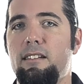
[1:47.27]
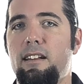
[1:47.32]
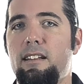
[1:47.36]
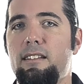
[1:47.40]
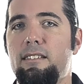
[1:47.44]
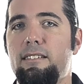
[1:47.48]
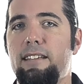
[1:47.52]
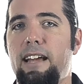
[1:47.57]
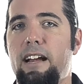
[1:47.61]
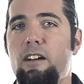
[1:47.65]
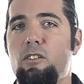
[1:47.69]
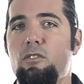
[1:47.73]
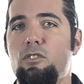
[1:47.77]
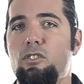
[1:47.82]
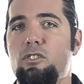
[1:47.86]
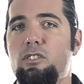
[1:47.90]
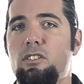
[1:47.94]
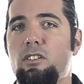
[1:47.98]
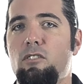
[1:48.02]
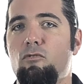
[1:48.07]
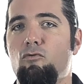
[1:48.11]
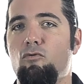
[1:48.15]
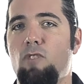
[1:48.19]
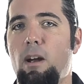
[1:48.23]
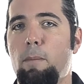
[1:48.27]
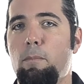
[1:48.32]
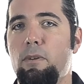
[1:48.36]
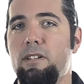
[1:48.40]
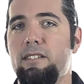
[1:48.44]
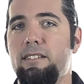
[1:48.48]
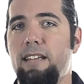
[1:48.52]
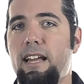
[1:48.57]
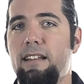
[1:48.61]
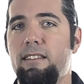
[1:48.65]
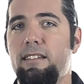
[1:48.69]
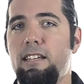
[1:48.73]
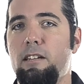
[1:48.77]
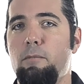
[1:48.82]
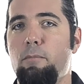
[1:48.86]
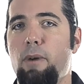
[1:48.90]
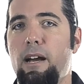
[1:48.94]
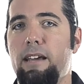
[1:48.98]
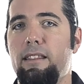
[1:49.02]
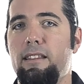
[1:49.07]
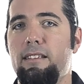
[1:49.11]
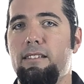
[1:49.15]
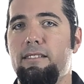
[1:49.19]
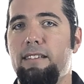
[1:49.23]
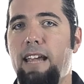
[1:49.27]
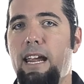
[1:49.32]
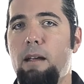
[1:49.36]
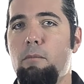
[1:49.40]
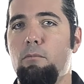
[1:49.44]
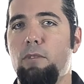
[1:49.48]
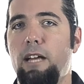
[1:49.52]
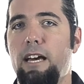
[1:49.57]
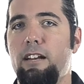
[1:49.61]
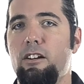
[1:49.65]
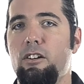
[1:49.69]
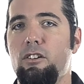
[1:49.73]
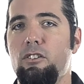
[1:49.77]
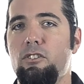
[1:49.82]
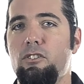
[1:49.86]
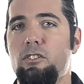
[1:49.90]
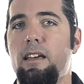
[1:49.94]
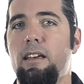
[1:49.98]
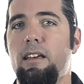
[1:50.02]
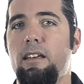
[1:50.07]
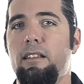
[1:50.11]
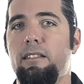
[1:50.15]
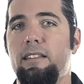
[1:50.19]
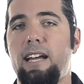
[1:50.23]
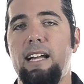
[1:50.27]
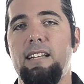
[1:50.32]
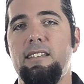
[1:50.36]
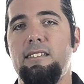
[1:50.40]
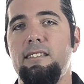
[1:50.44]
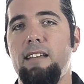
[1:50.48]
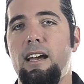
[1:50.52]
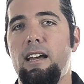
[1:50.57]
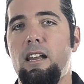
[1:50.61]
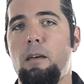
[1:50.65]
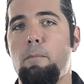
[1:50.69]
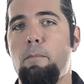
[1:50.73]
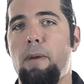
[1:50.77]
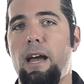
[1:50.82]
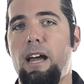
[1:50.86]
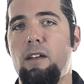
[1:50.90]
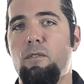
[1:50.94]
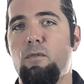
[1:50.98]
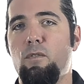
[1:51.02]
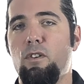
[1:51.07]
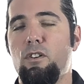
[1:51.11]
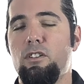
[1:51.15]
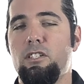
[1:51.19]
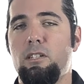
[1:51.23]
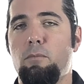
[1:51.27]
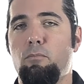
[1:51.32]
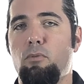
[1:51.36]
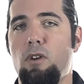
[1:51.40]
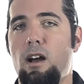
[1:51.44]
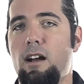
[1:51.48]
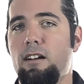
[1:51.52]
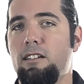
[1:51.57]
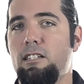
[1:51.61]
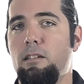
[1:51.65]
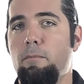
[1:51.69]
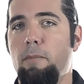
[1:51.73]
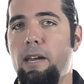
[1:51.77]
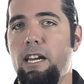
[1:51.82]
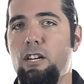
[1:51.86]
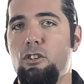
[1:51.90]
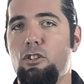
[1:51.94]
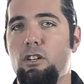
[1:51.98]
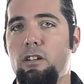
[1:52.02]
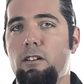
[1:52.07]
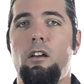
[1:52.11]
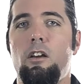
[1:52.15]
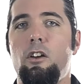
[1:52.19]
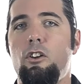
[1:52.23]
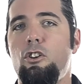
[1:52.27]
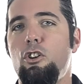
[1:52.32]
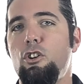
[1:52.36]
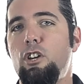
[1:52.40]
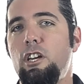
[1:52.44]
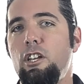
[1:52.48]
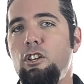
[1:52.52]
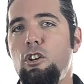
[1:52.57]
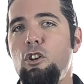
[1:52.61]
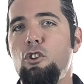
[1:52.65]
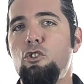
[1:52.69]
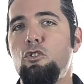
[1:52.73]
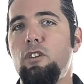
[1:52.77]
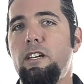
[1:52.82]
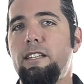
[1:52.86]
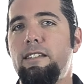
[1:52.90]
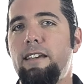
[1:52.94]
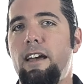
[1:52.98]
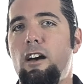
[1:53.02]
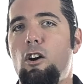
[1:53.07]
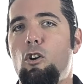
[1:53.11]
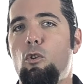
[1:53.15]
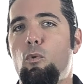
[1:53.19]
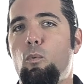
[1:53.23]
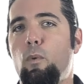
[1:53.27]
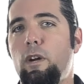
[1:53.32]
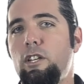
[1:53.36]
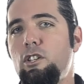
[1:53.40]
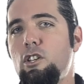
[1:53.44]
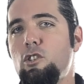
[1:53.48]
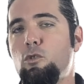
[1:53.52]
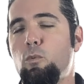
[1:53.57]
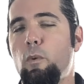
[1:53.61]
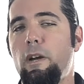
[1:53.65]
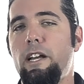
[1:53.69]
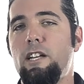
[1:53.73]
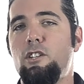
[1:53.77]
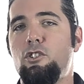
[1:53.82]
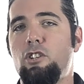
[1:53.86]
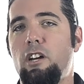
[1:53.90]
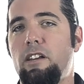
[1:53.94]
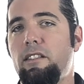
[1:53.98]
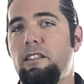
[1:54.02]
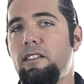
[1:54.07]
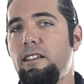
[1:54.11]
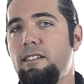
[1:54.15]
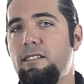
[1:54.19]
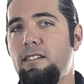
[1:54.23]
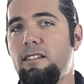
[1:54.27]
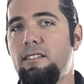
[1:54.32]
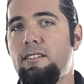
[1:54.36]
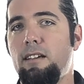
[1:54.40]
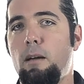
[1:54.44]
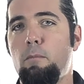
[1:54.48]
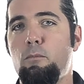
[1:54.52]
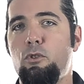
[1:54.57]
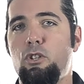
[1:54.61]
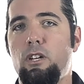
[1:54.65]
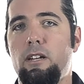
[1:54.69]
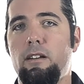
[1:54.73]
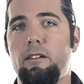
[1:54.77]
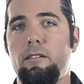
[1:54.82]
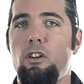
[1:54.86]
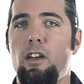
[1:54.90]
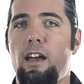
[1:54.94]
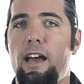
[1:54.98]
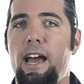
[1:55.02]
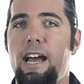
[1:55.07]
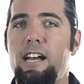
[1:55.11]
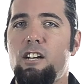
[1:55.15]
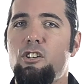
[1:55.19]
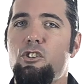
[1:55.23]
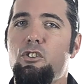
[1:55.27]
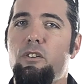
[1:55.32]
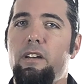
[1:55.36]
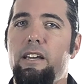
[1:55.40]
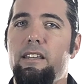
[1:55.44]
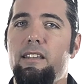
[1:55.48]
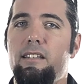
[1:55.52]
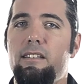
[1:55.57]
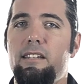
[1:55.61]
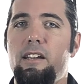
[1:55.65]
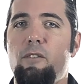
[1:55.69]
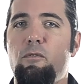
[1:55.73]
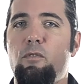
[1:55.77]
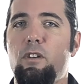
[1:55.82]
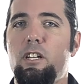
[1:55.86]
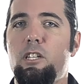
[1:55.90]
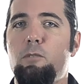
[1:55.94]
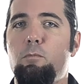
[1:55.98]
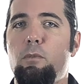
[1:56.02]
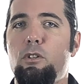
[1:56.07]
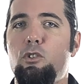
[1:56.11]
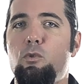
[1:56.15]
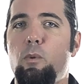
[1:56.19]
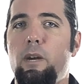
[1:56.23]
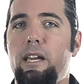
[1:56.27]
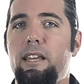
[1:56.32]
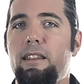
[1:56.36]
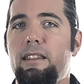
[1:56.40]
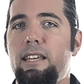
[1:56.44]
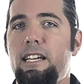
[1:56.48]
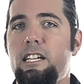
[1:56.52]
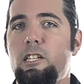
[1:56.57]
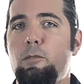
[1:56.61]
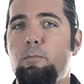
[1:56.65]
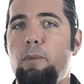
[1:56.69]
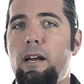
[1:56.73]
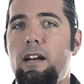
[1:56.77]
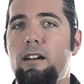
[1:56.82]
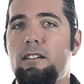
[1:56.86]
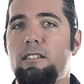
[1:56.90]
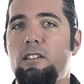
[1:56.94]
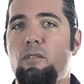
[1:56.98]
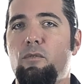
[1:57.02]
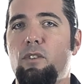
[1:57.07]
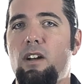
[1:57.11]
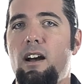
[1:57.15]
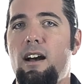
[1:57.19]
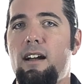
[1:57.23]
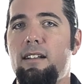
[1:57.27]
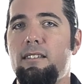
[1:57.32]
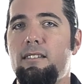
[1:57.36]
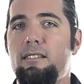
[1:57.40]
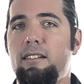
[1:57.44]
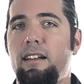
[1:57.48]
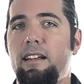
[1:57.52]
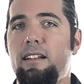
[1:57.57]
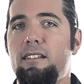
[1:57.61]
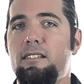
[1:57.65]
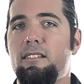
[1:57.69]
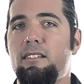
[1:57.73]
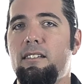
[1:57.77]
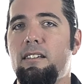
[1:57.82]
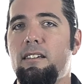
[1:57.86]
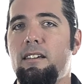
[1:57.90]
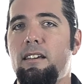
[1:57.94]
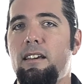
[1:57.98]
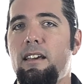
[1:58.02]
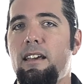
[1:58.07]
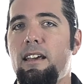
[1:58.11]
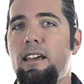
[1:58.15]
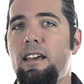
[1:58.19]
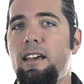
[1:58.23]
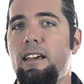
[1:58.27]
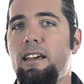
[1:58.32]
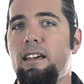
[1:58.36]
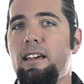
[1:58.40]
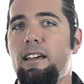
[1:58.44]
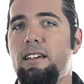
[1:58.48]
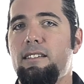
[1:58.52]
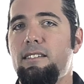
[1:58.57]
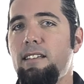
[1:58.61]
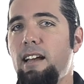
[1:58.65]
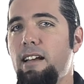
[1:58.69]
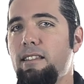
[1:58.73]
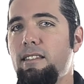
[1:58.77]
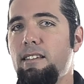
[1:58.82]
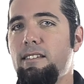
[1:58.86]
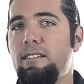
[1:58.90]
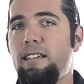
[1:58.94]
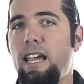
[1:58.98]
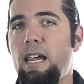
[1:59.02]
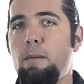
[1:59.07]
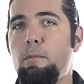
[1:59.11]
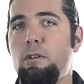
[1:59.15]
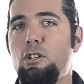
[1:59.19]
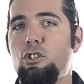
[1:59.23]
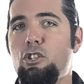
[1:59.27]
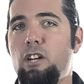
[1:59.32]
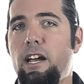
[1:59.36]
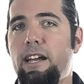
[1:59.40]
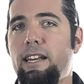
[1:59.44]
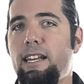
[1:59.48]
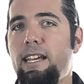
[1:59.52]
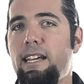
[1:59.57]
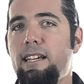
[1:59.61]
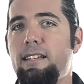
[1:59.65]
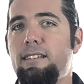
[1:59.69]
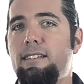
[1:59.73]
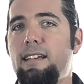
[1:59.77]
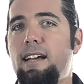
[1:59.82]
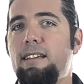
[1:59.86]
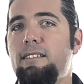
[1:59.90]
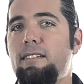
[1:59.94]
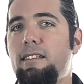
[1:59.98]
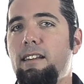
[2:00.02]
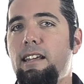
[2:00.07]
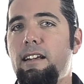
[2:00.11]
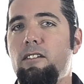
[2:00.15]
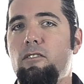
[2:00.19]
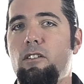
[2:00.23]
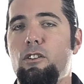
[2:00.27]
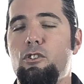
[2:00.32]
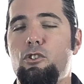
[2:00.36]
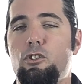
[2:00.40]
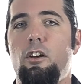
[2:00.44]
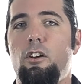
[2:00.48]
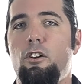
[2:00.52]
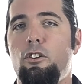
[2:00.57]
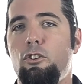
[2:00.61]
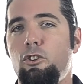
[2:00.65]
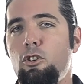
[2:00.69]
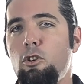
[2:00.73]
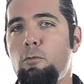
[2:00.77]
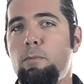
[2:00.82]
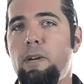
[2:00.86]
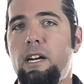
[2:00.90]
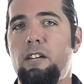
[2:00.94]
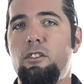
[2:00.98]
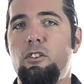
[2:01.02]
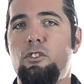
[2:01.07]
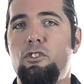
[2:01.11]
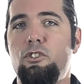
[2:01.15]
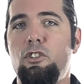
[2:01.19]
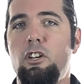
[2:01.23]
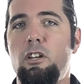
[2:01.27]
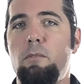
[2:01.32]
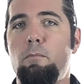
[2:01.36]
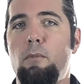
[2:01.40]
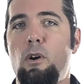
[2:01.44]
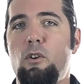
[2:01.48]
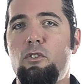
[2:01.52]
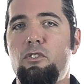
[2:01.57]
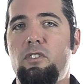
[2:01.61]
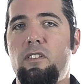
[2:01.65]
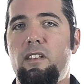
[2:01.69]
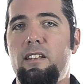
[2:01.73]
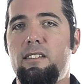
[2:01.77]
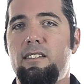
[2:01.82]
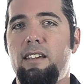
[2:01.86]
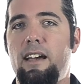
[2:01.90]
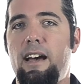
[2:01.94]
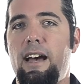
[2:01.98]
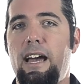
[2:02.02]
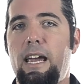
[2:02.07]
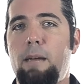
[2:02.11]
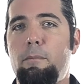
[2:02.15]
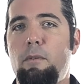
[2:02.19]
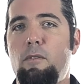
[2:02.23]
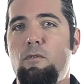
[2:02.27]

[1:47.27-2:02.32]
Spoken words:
sounds represented by the same letters, that's not a bad first approximation. You can usually tell which is which on this assumption. Actually, the difference between these pairs of consonants is not the same in Chinese as in English. You'll be understood most of the time if you